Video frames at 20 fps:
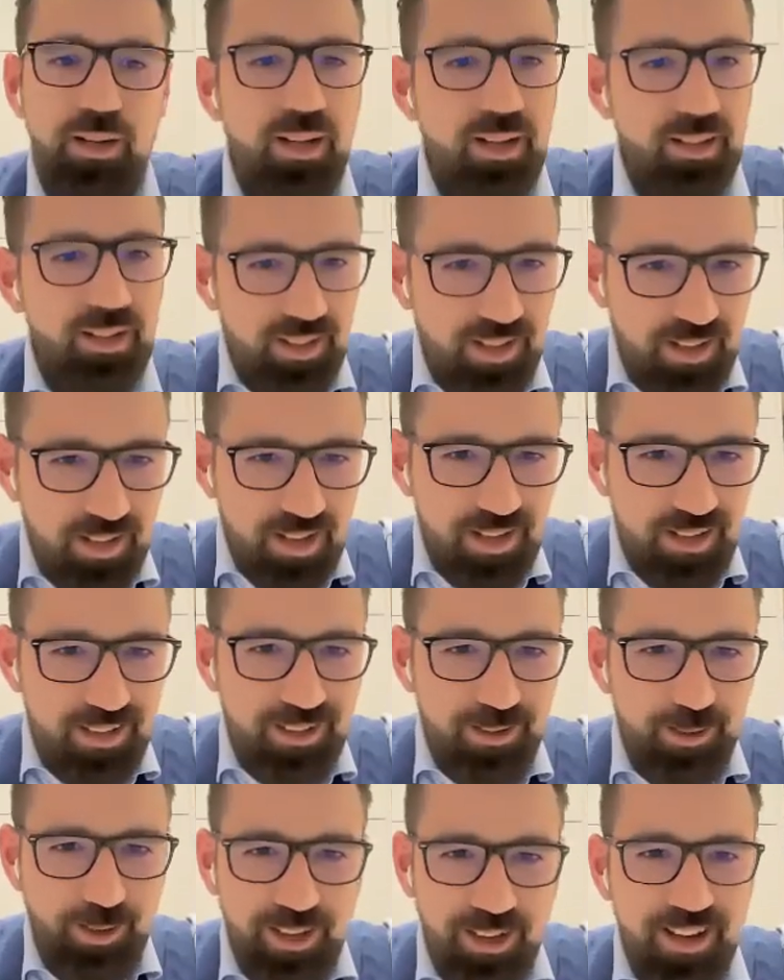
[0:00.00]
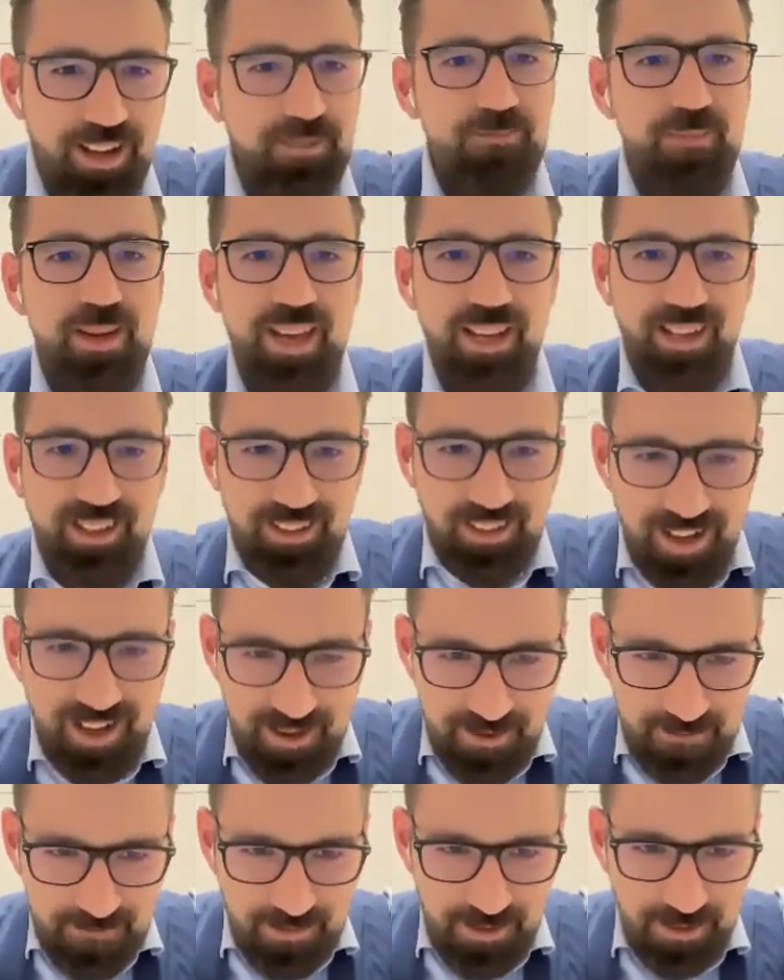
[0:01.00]
are not God. You cannot make
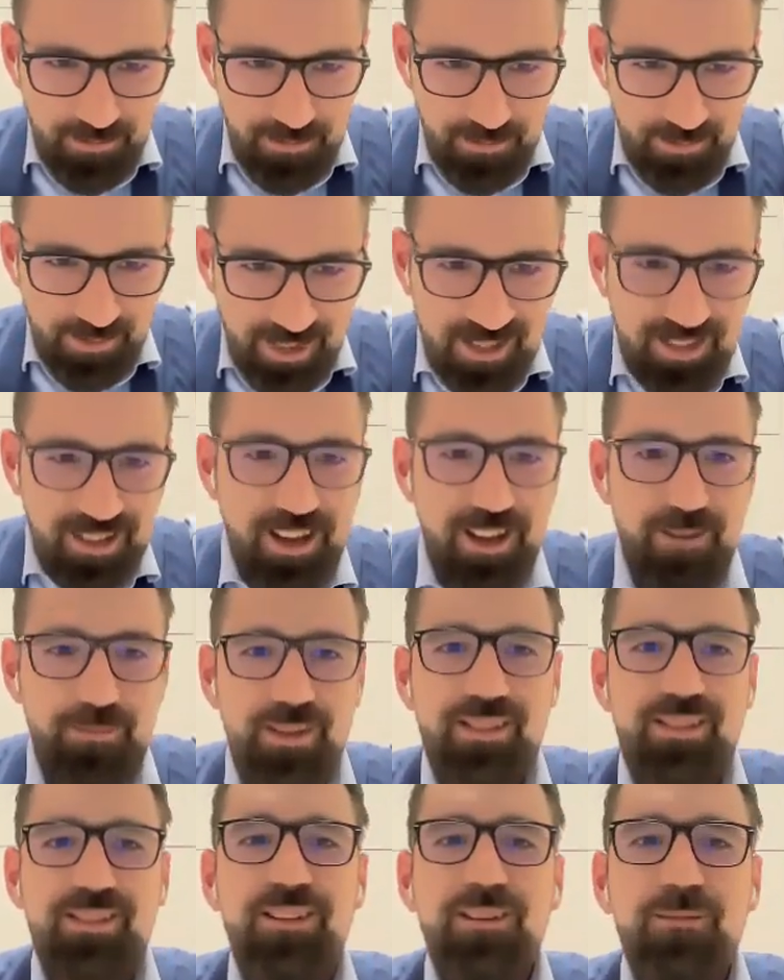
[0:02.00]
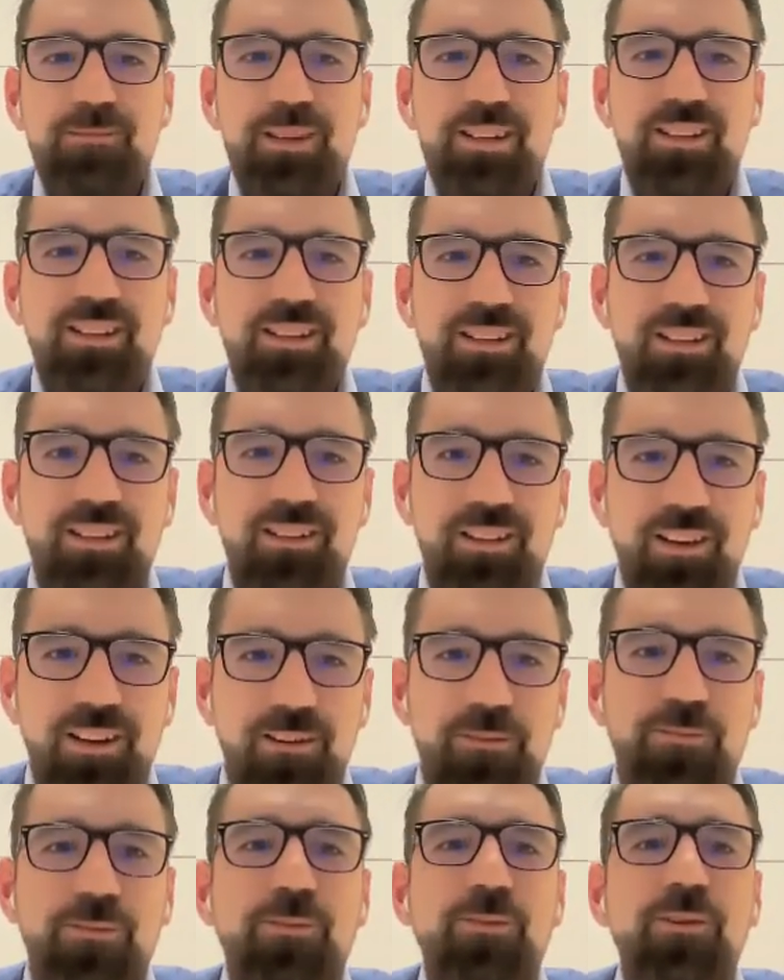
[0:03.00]
time. The time is limited.
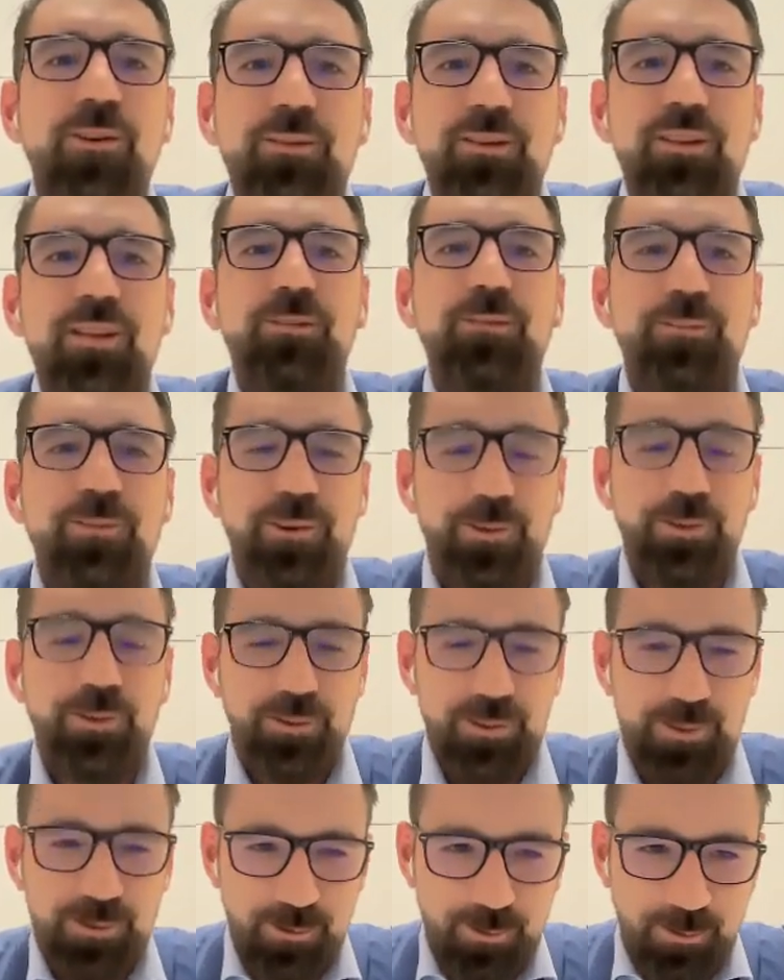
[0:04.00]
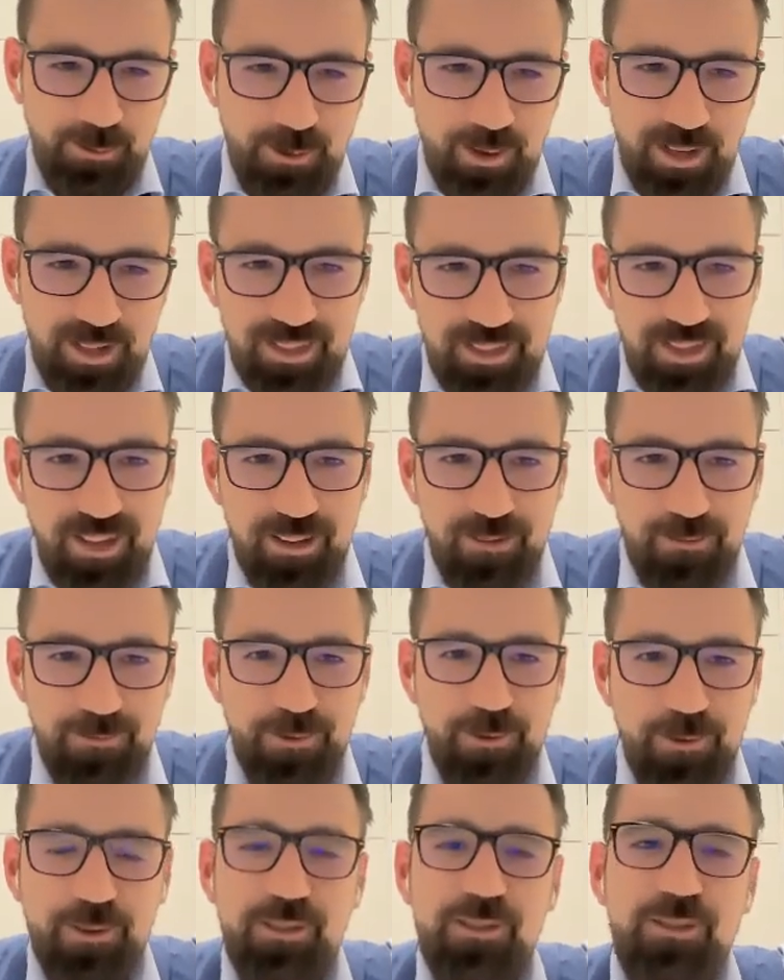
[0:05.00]
Therefore, you need to focus on quality and
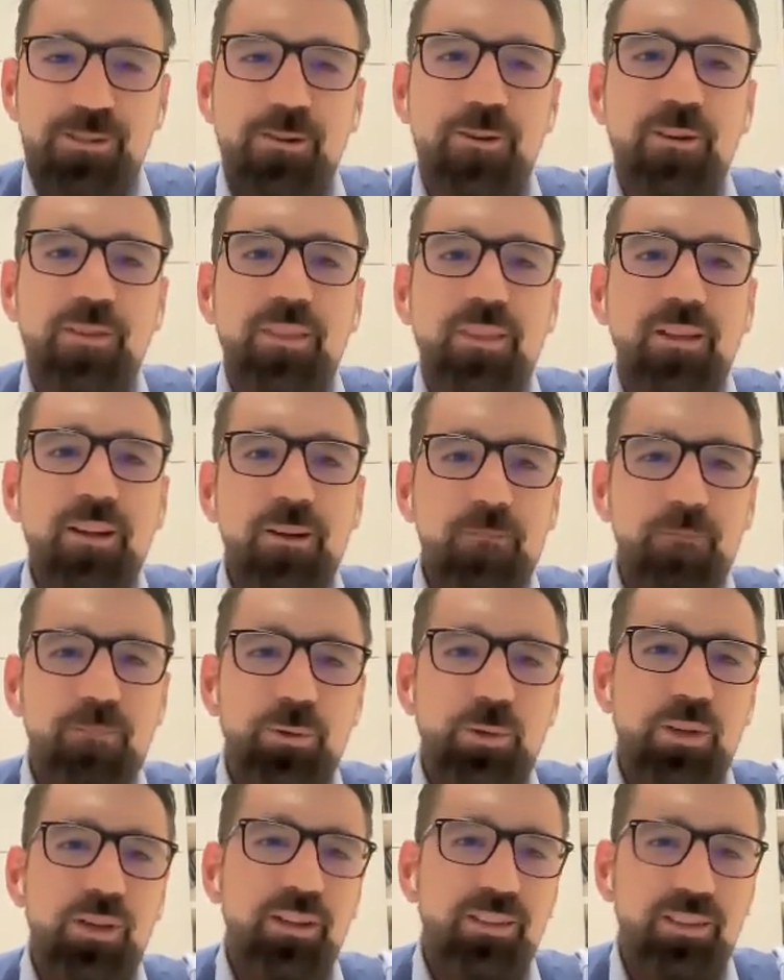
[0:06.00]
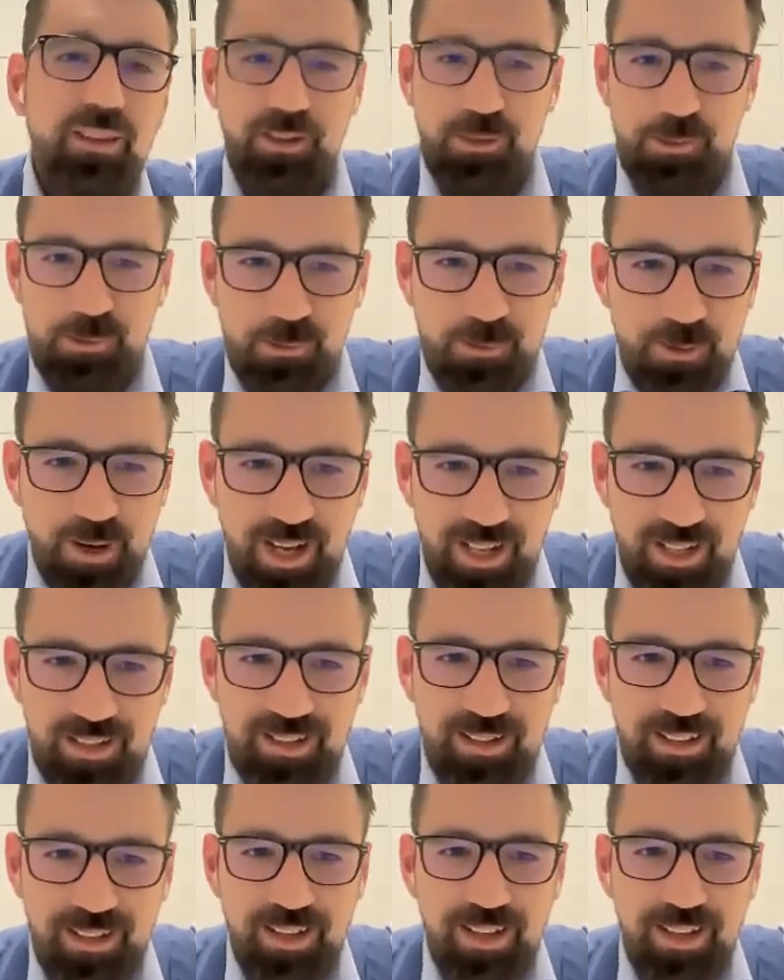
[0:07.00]
focus on doing things right.